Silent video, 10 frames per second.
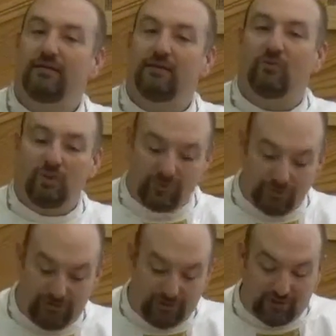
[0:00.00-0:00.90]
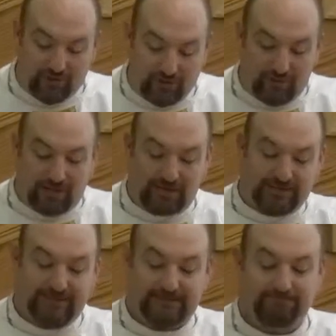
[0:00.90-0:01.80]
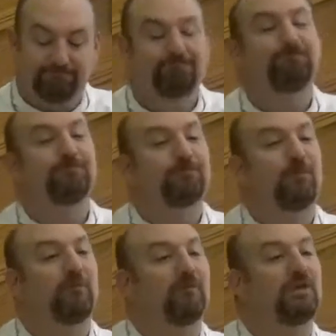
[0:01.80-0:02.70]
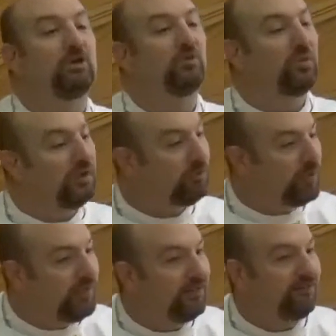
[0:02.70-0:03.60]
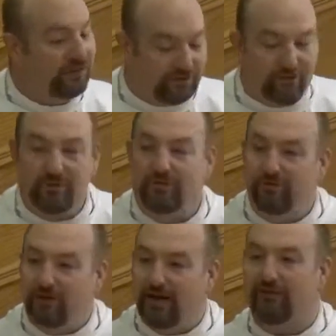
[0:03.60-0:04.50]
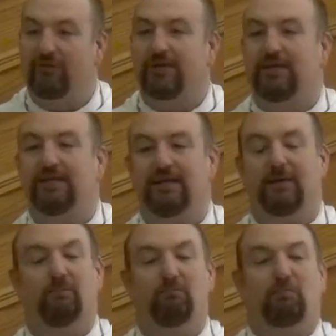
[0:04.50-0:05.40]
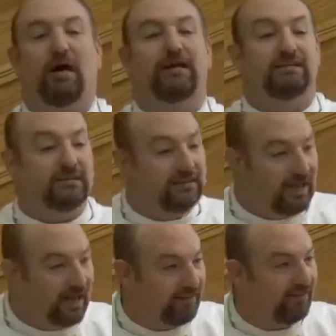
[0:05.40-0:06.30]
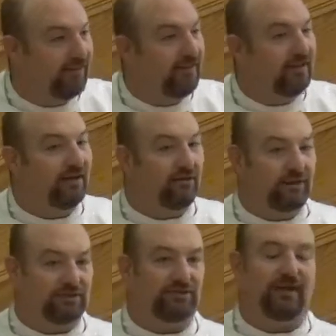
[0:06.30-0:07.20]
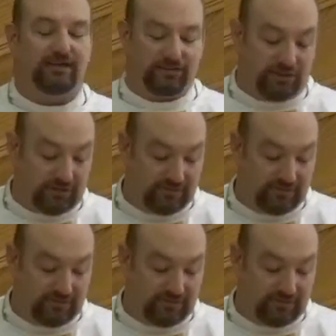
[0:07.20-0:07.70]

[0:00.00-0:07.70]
He will be victorious. You will win the victory forever in him by his death and resurrection.